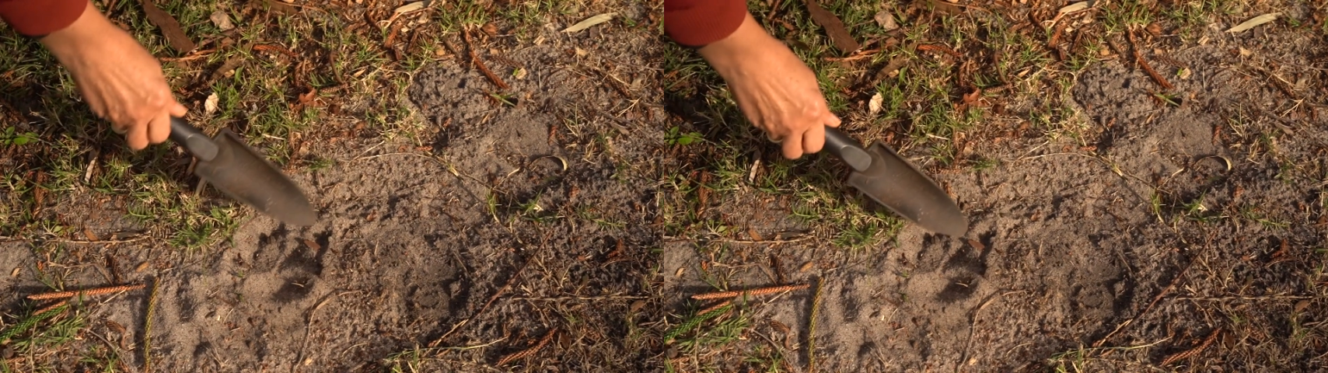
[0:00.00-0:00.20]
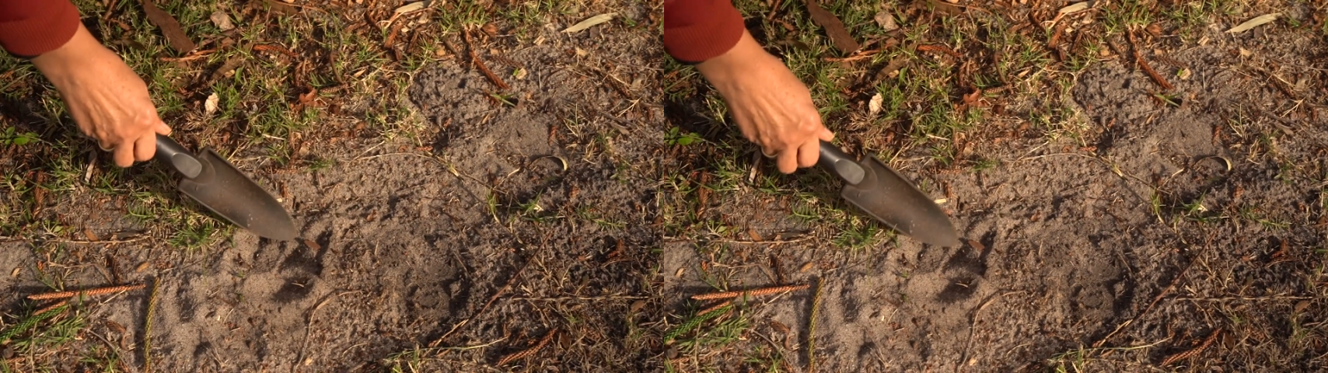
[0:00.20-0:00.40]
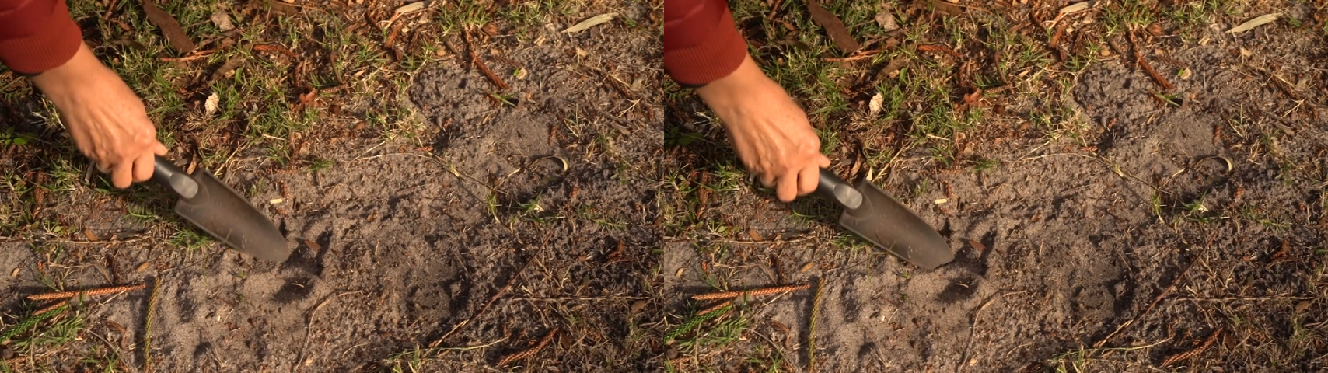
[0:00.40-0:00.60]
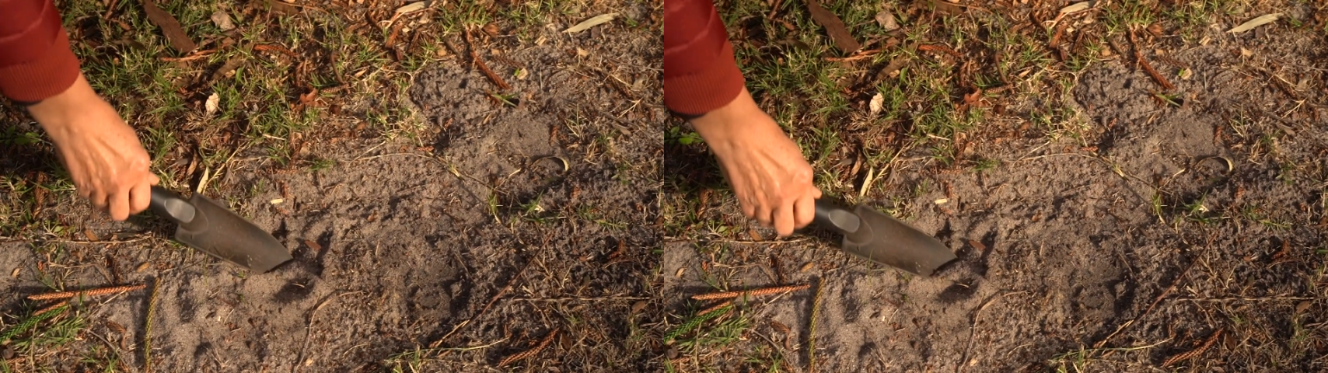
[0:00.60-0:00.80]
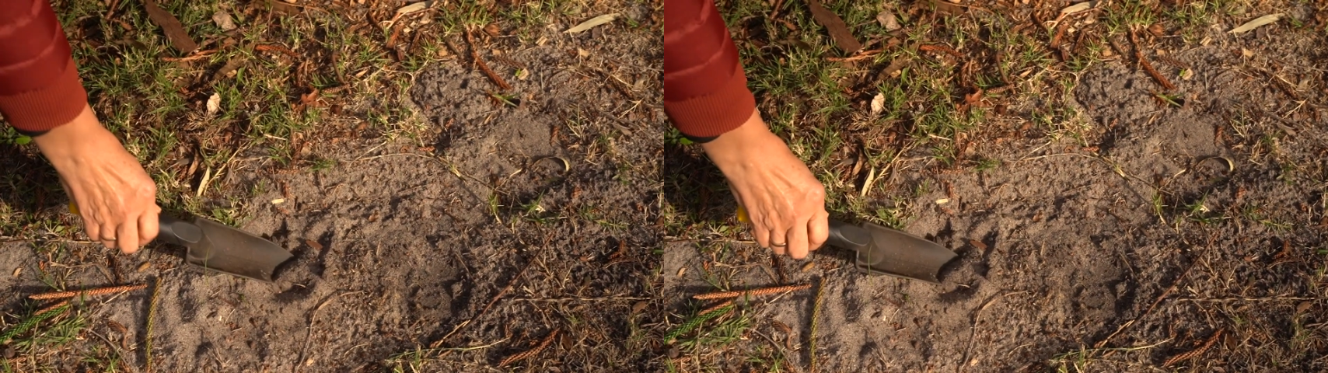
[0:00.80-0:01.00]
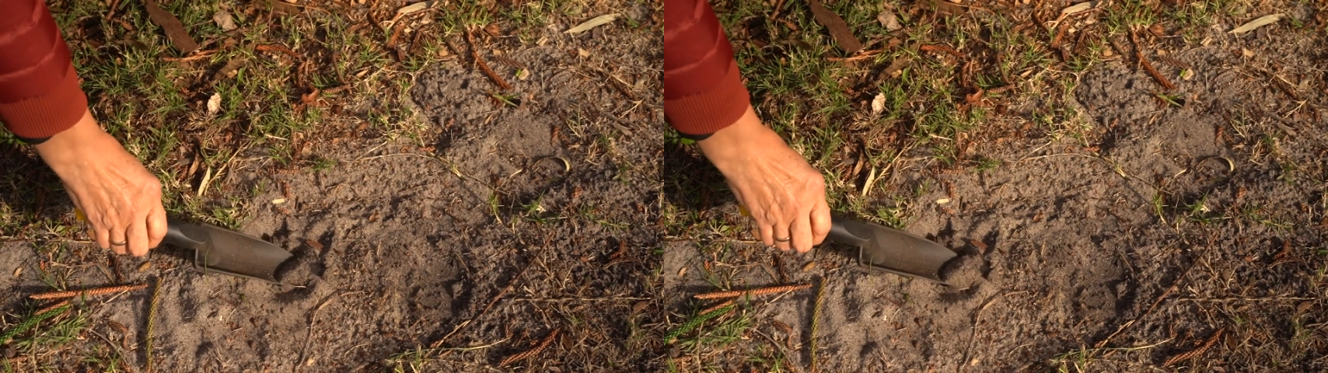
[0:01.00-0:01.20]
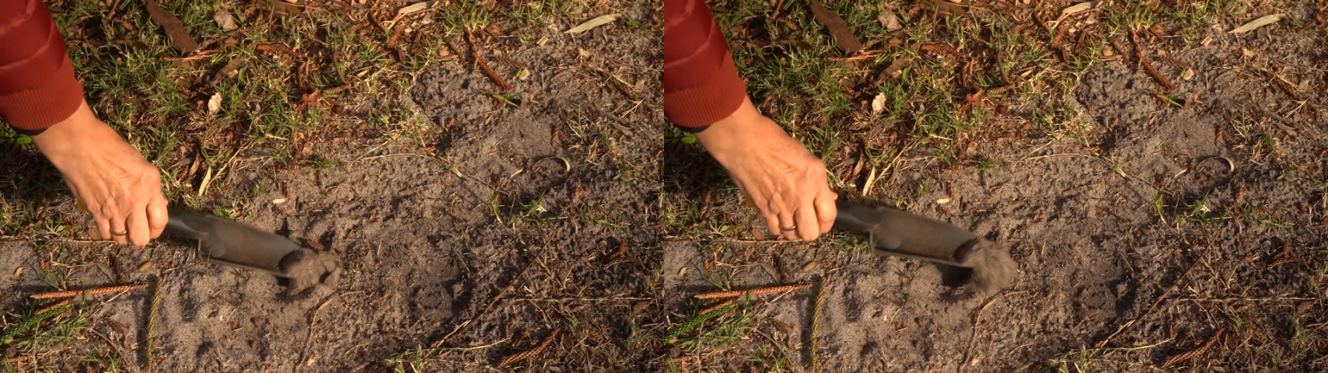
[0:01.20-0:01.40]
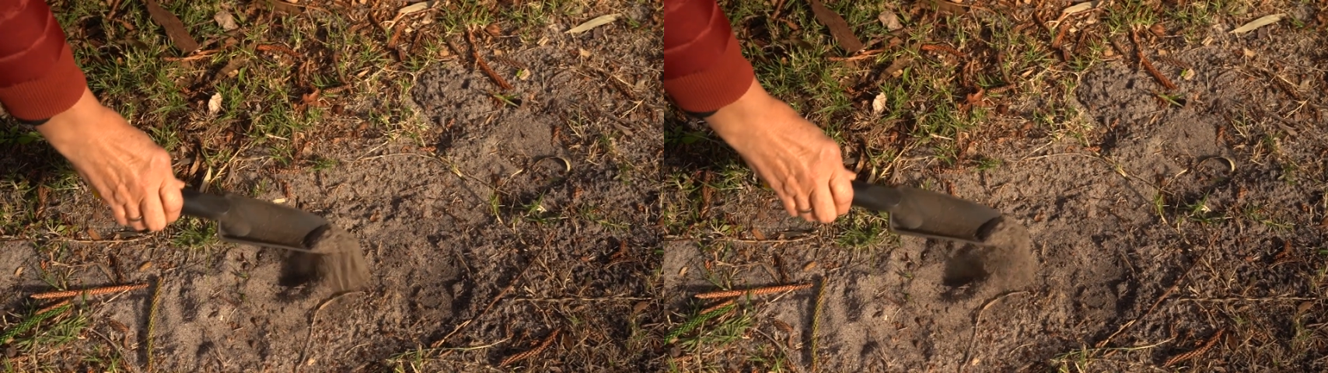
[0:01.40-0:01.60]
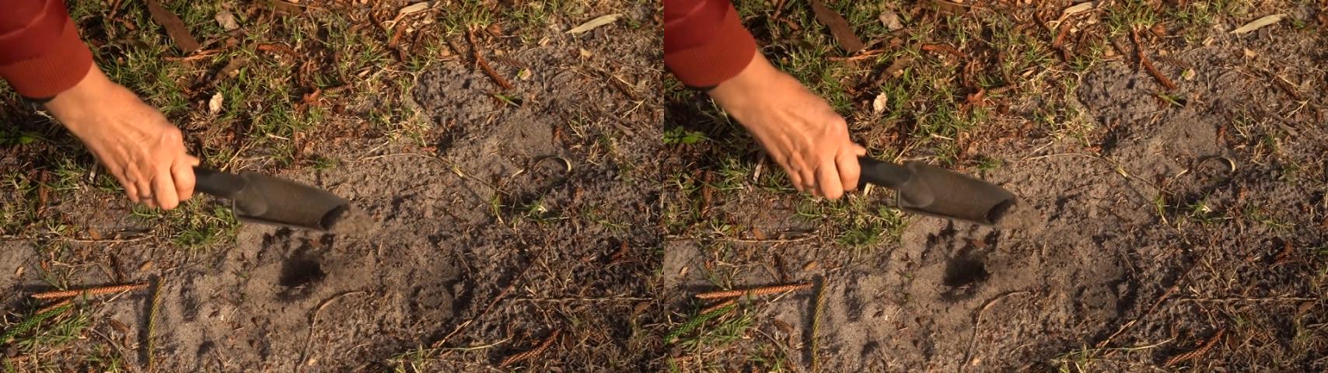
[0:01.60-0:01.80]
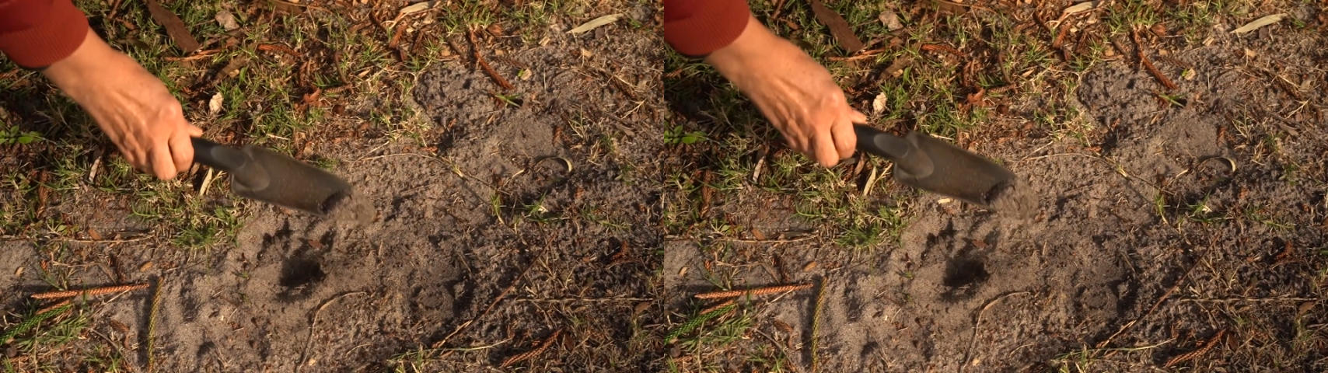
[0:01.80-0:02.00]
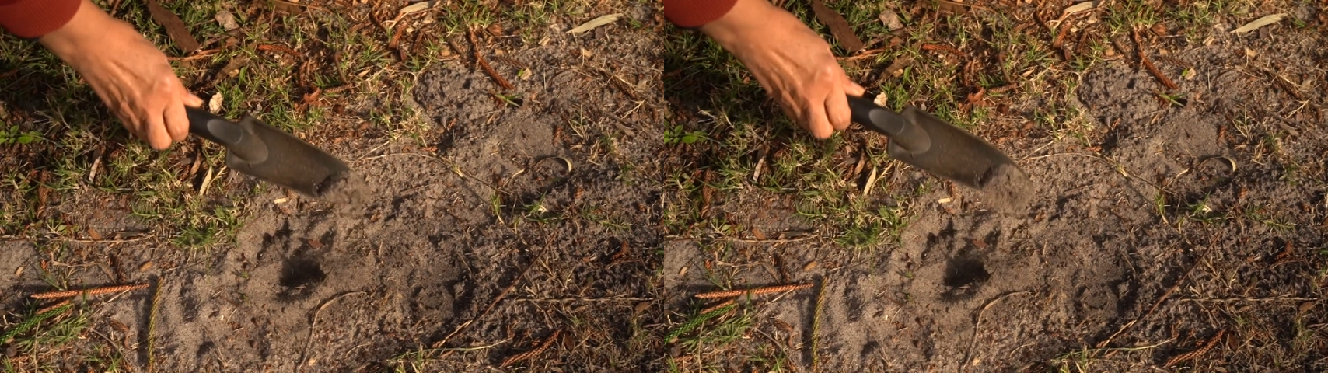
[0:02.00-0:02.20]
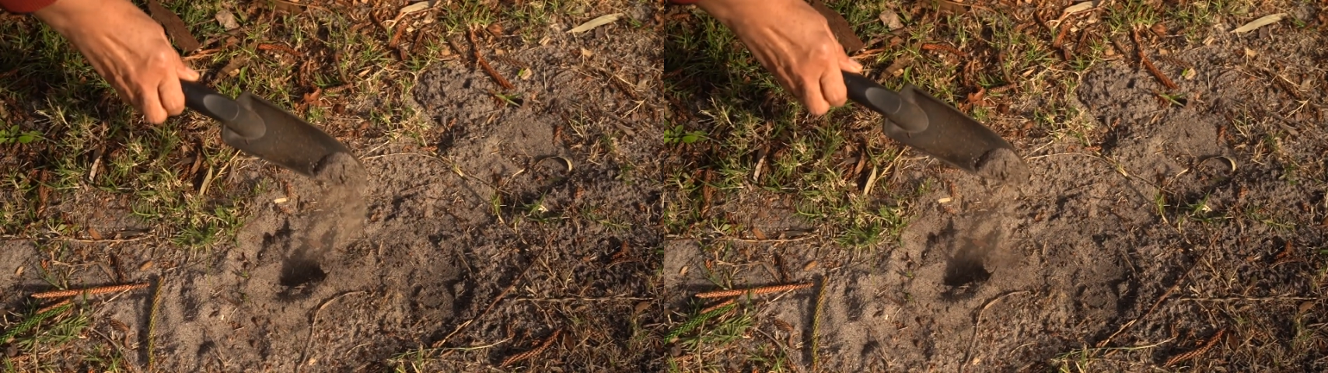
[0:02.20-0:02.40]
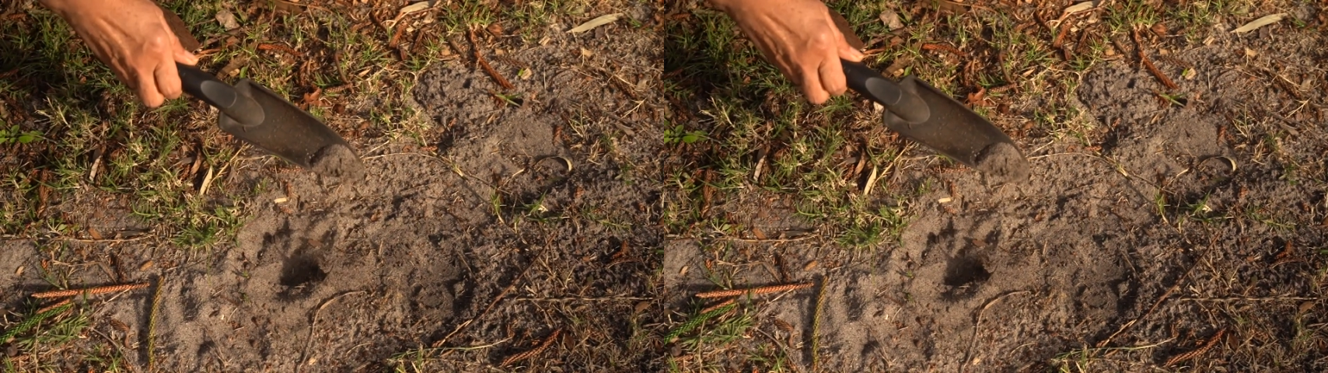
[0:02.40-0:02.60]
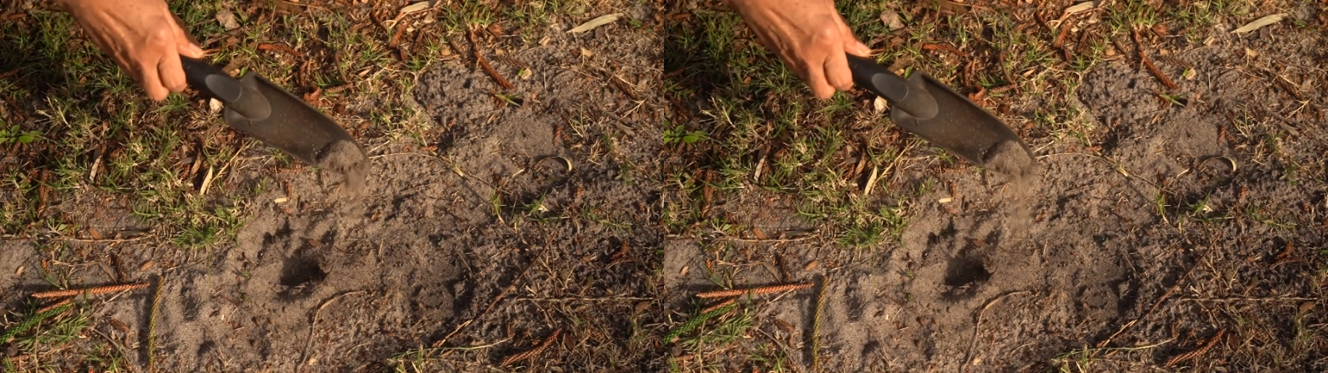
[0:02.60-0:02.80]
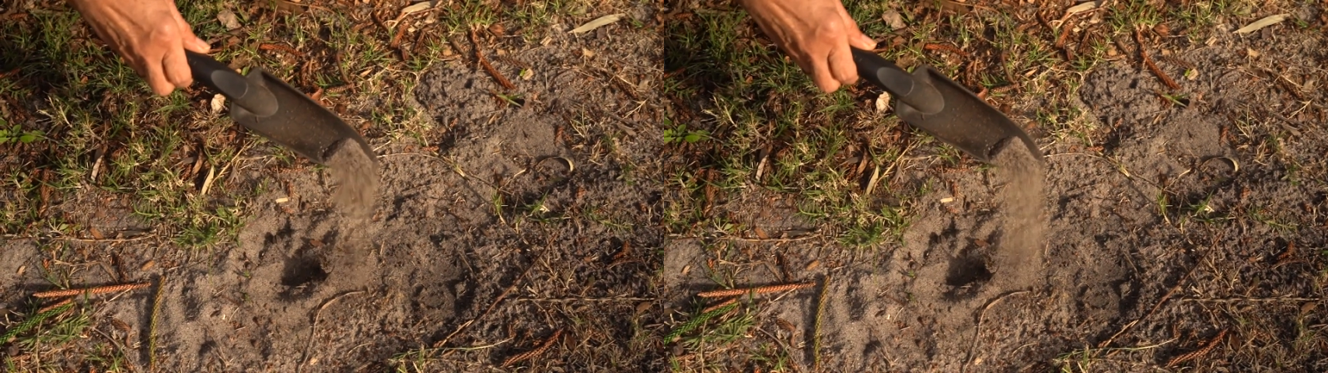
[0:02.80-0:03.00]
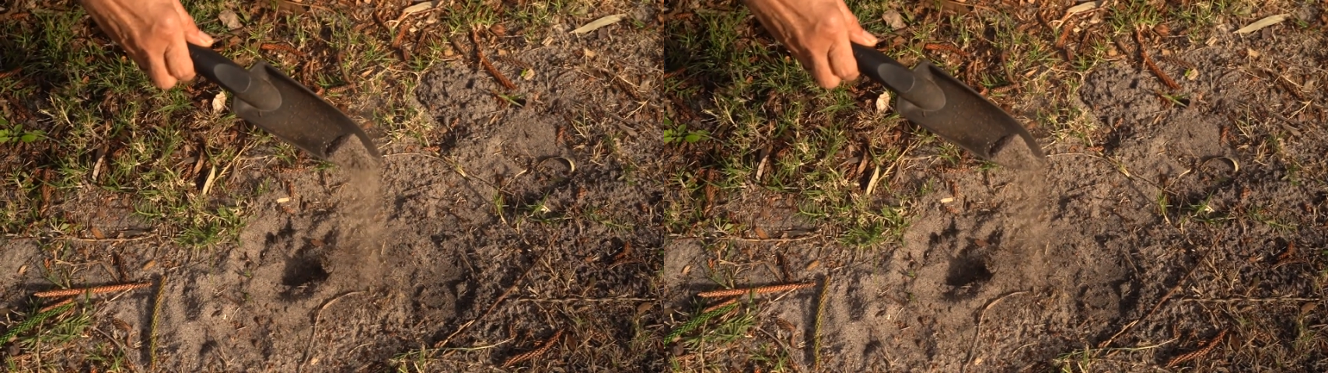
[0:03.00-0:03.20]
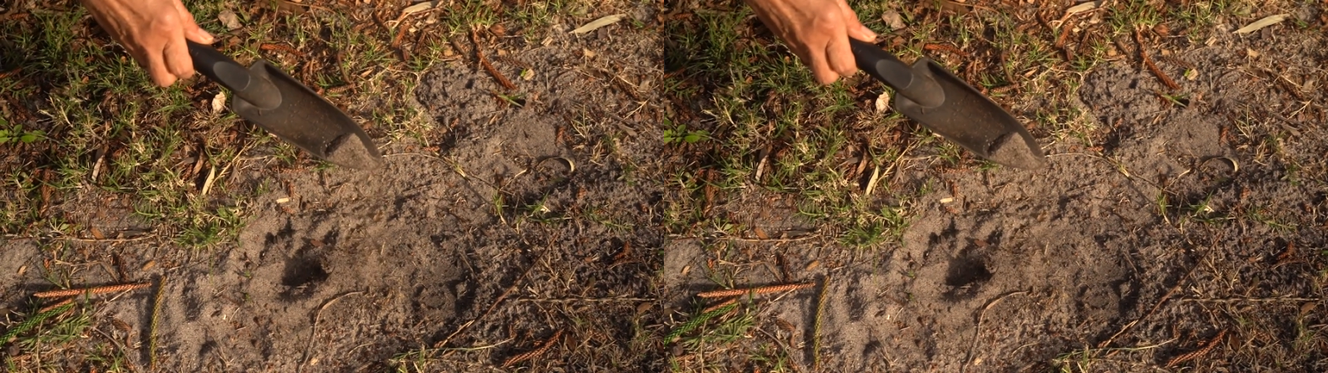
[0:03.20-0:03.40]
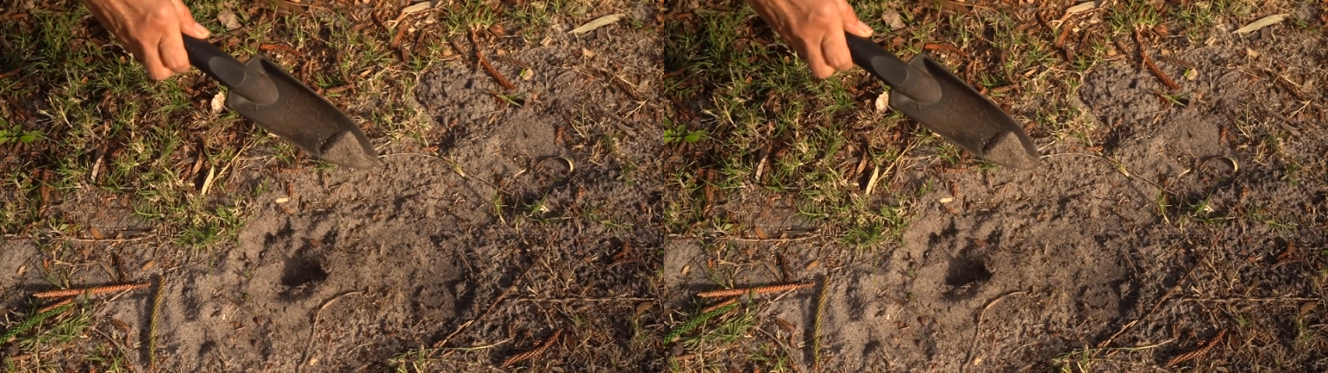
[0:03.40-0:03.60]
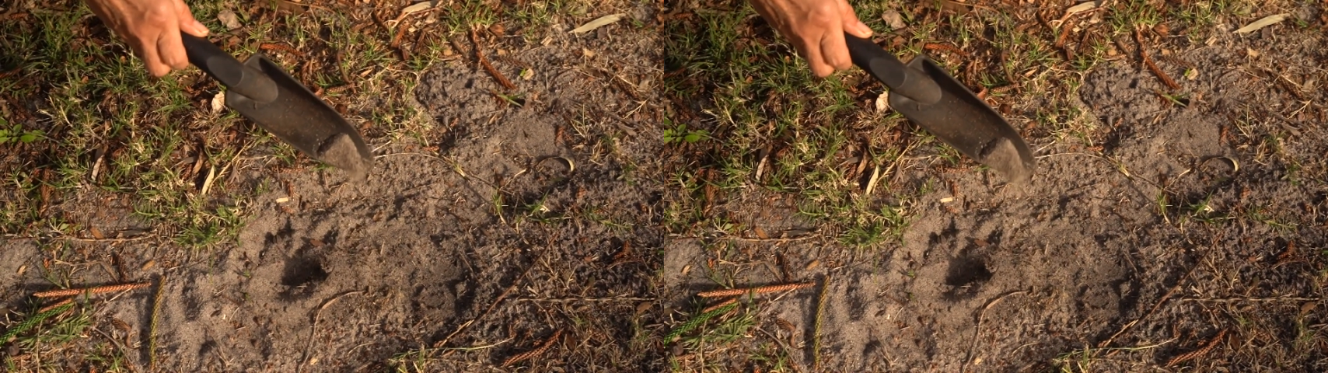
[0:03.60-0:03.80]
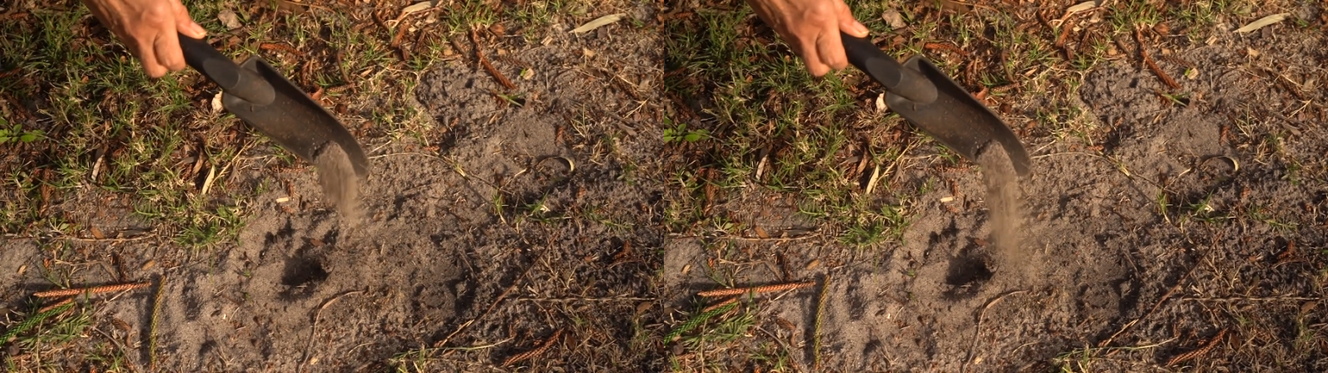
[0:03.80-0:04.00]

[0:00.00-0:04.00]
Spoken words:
No face is visible, so there are no lips to read.